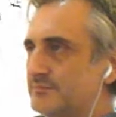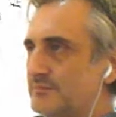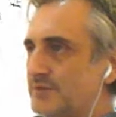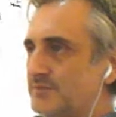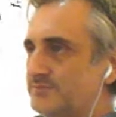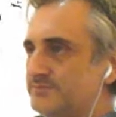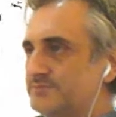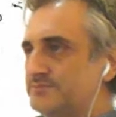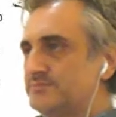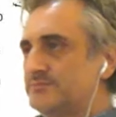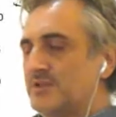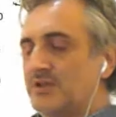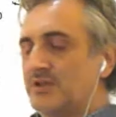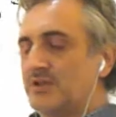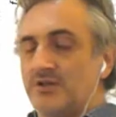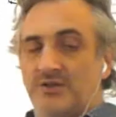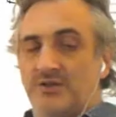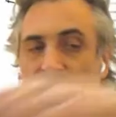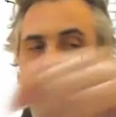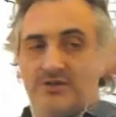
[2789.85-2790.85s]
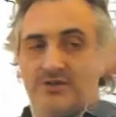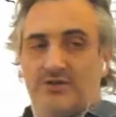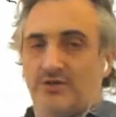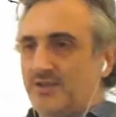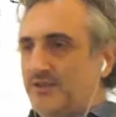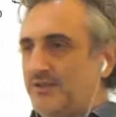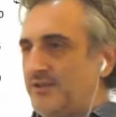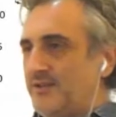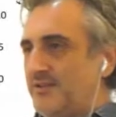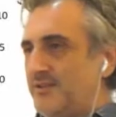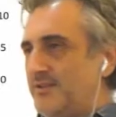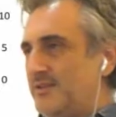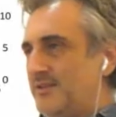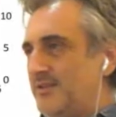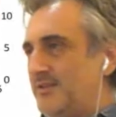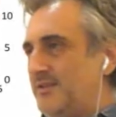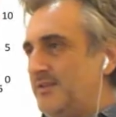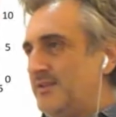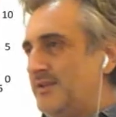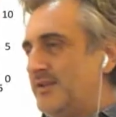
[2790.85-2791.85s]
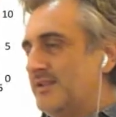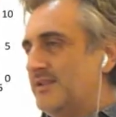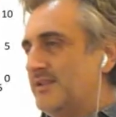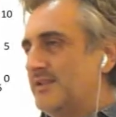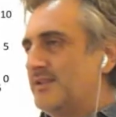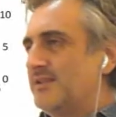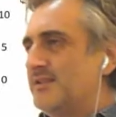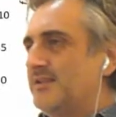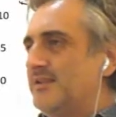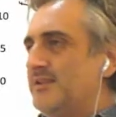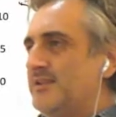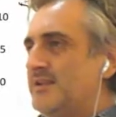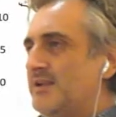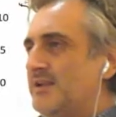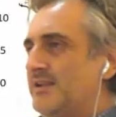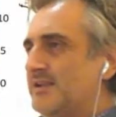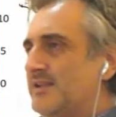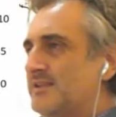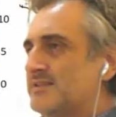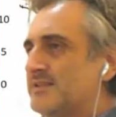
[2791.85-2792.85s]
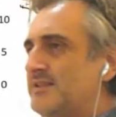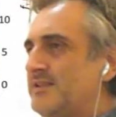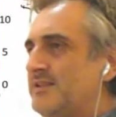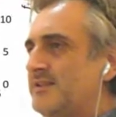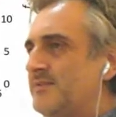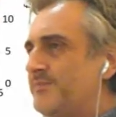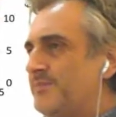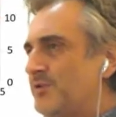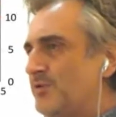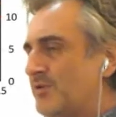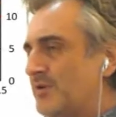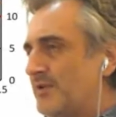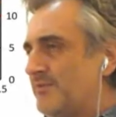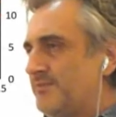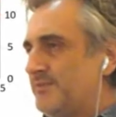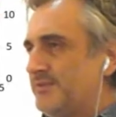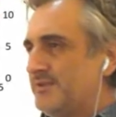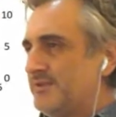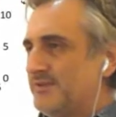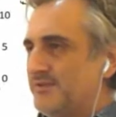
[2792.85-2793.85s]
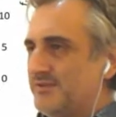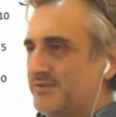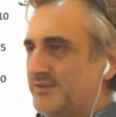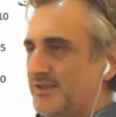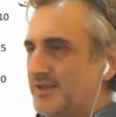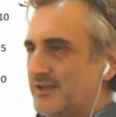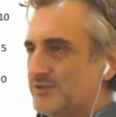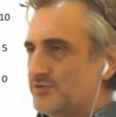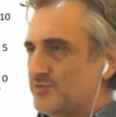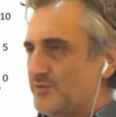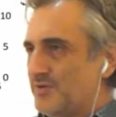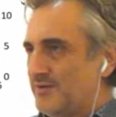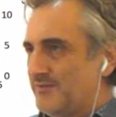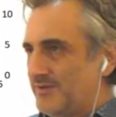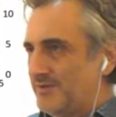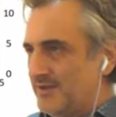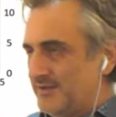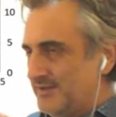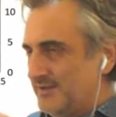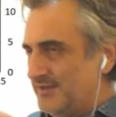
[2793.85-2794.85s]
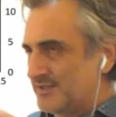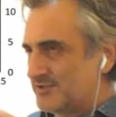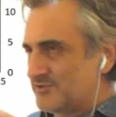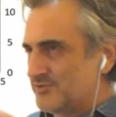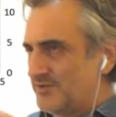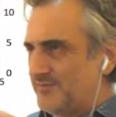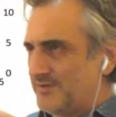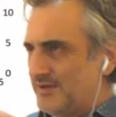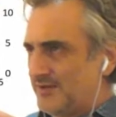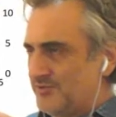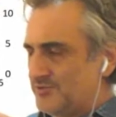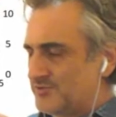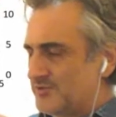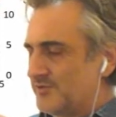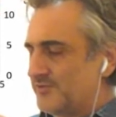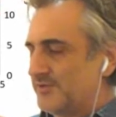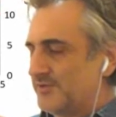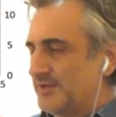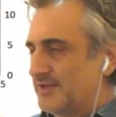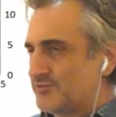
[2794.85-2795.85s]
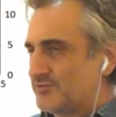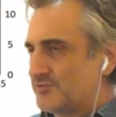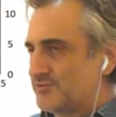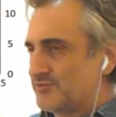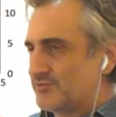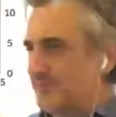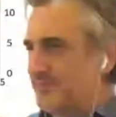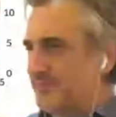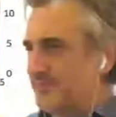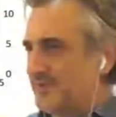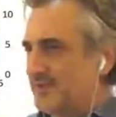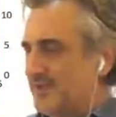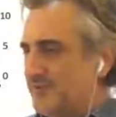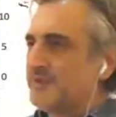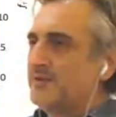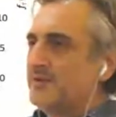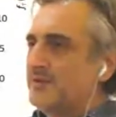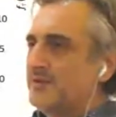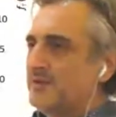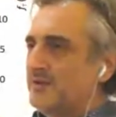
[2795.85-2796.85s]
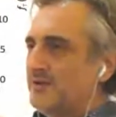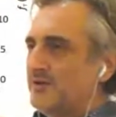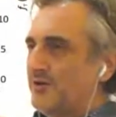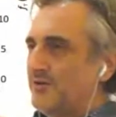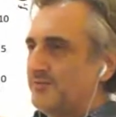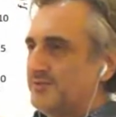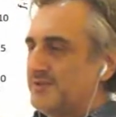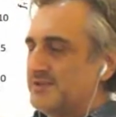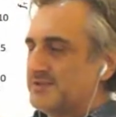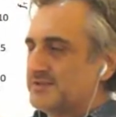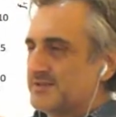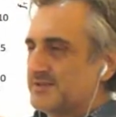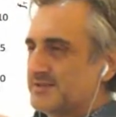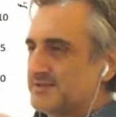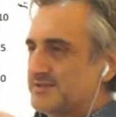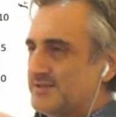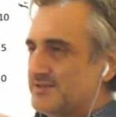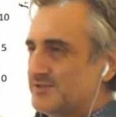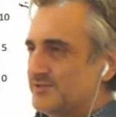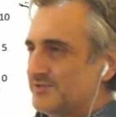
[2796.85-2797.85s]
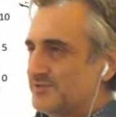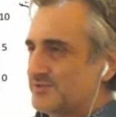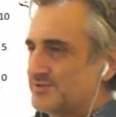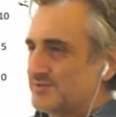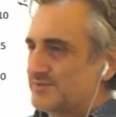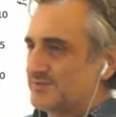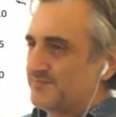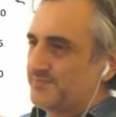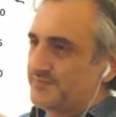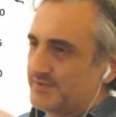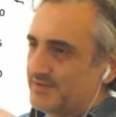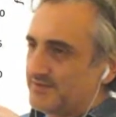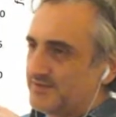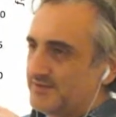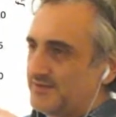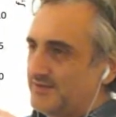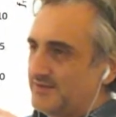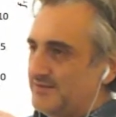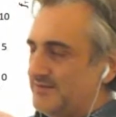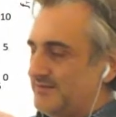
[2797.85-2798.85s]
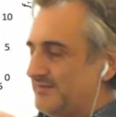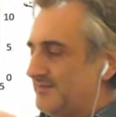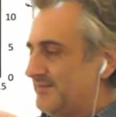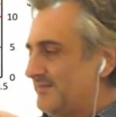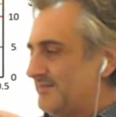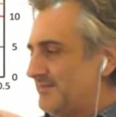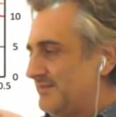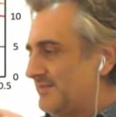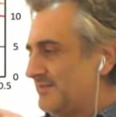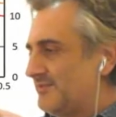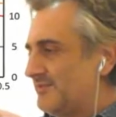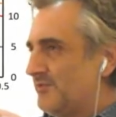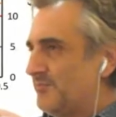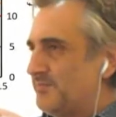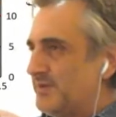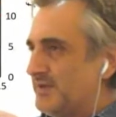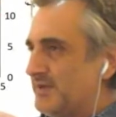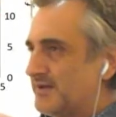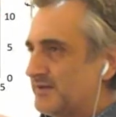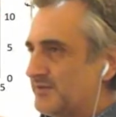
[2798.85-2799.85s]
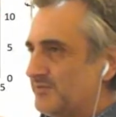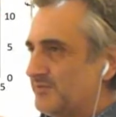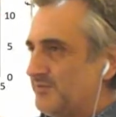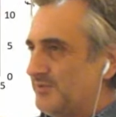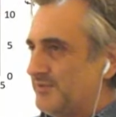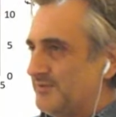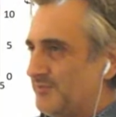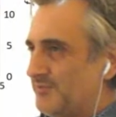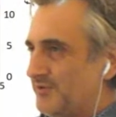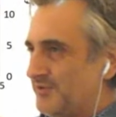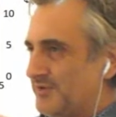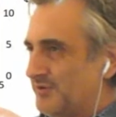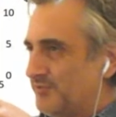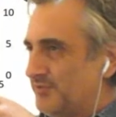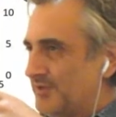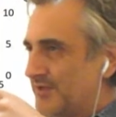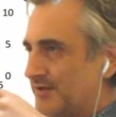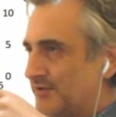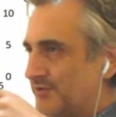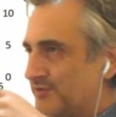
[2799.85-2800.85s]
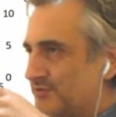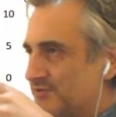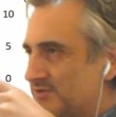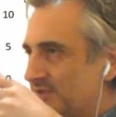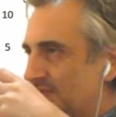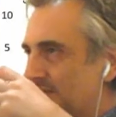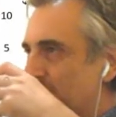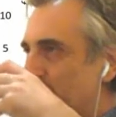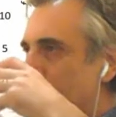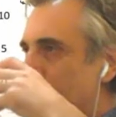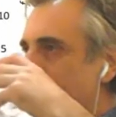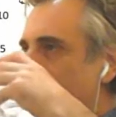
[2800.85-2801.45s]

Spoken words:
No? Okay. In any case, here you have the actual values or the actual behavior of these transistors compared with the model we are using.